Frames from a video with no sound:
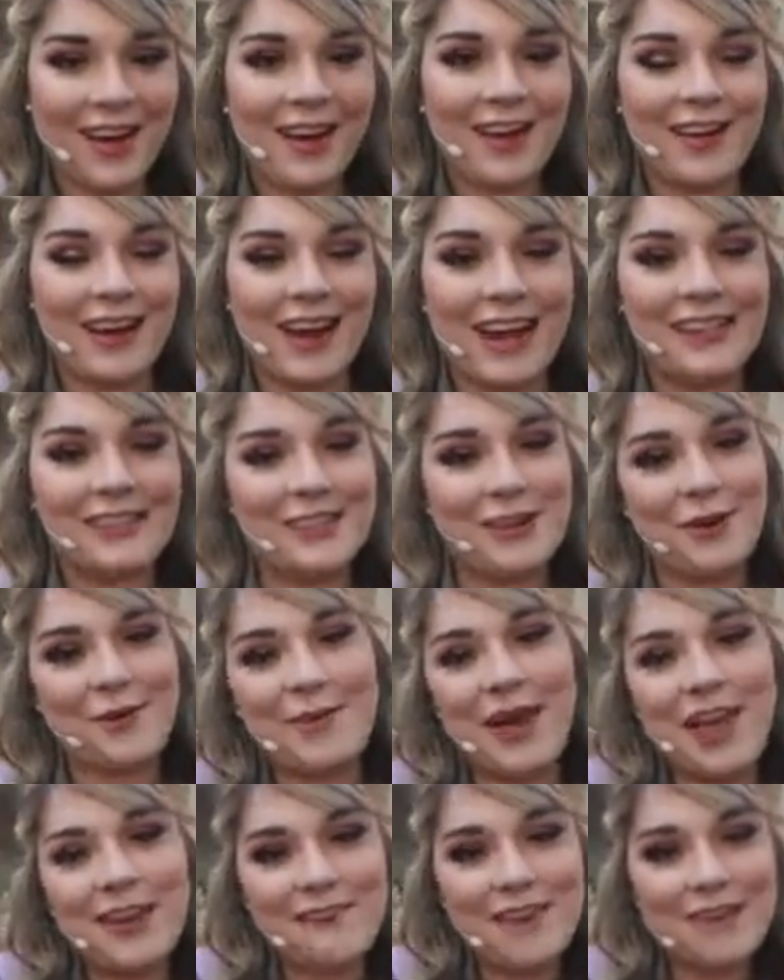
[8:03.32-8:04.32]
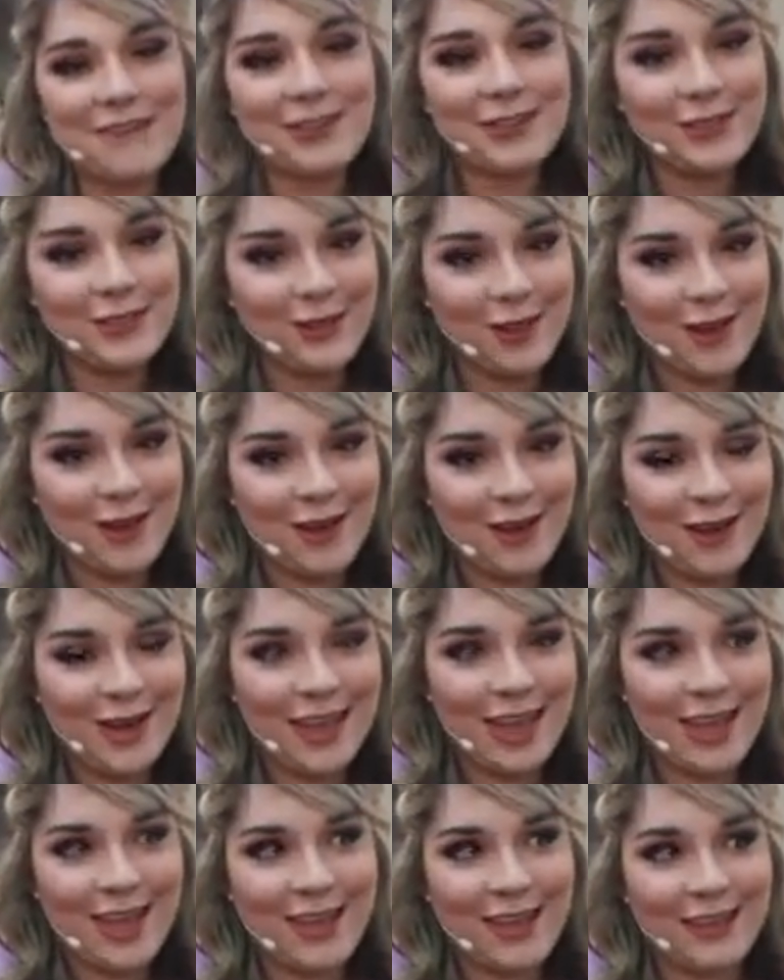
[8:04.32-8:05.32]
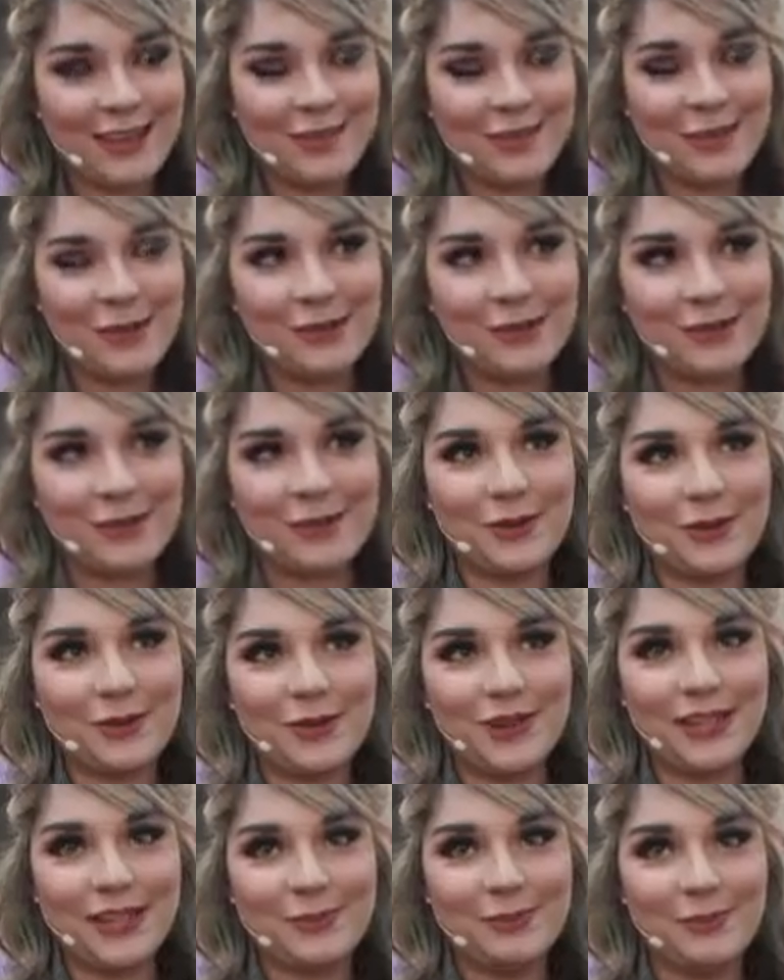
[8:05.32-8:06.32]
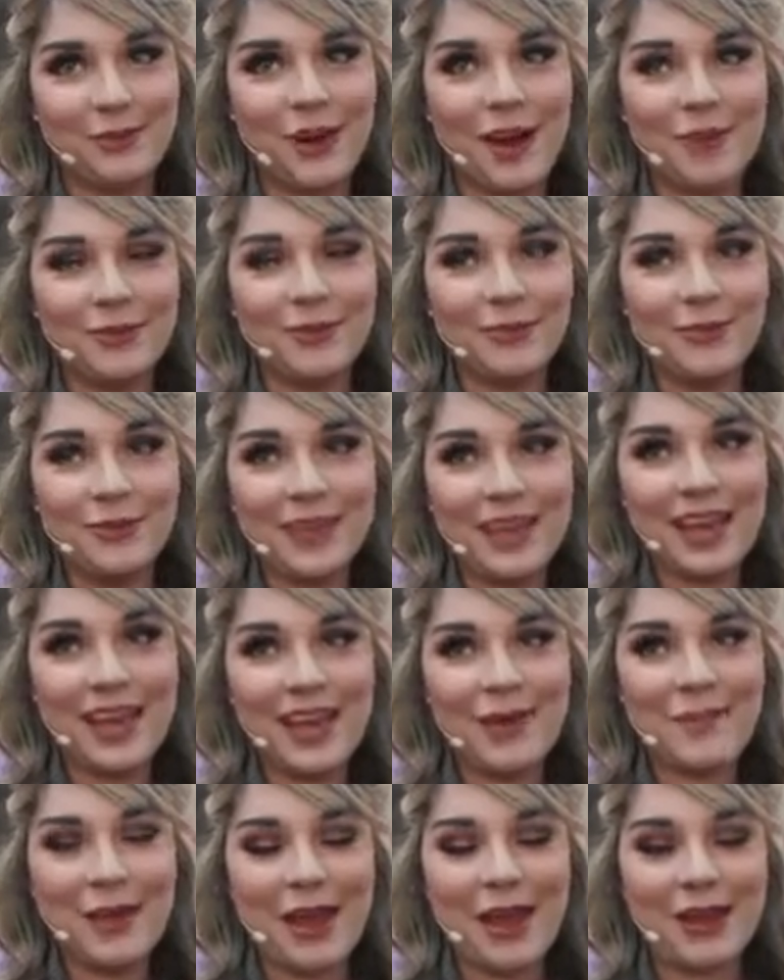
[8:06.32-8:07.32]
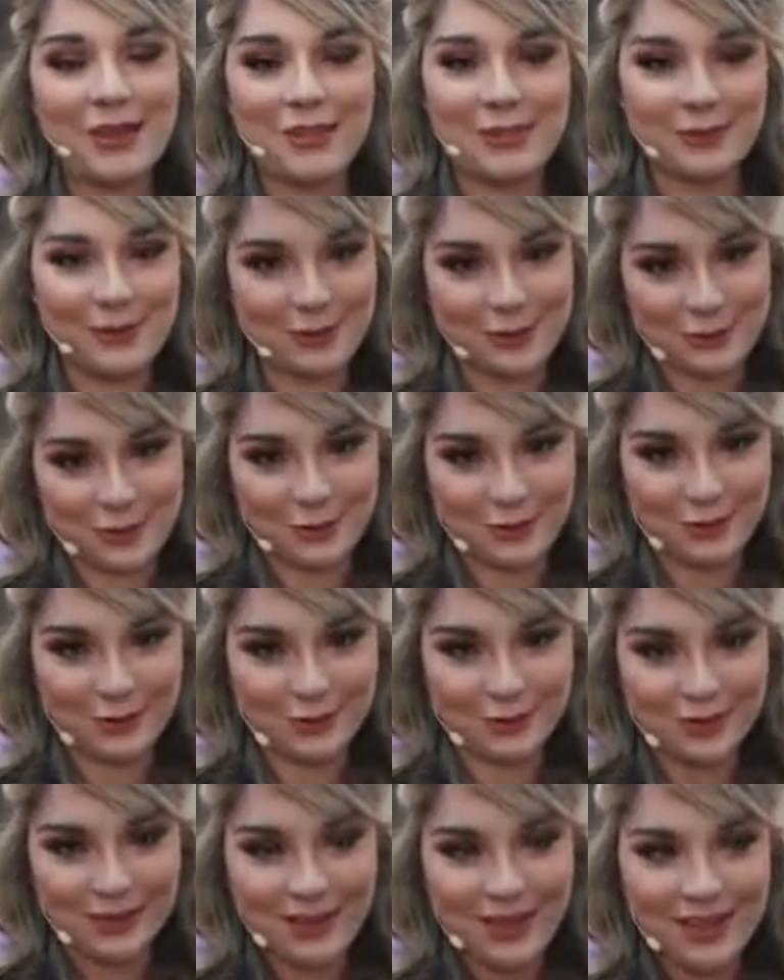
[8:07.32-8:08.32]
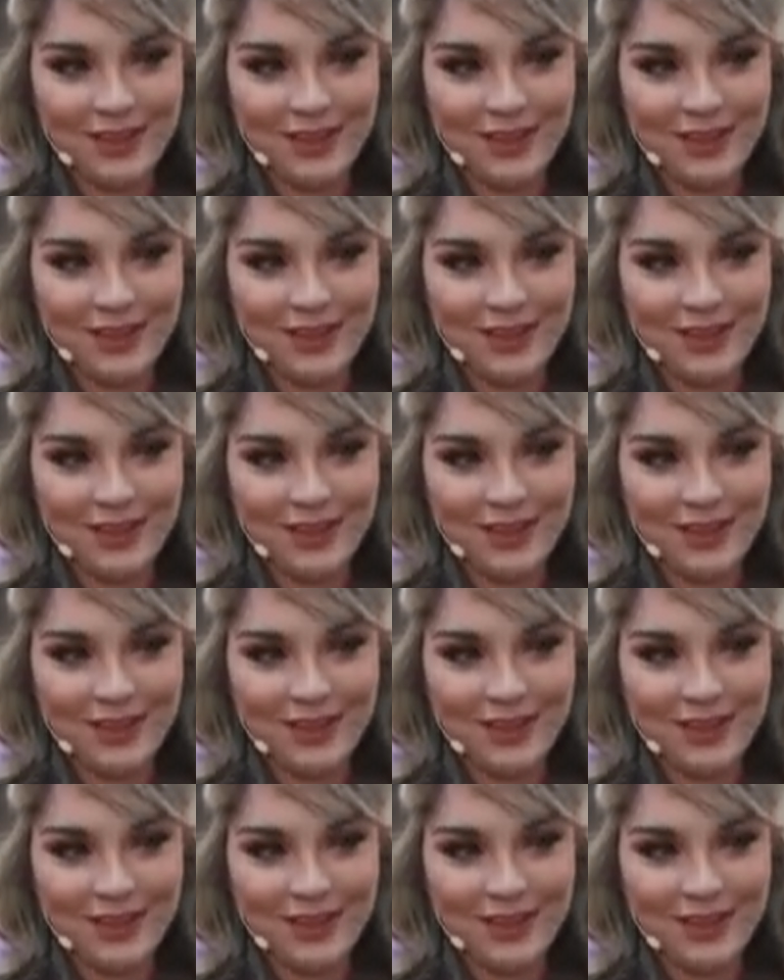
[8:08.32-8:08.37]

All right, yeah. so my favorite song yeah. in the musical is probably Paris Original,